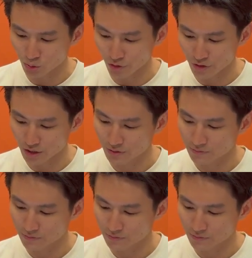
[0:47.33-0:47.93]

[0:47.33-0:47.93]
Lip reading: square feet.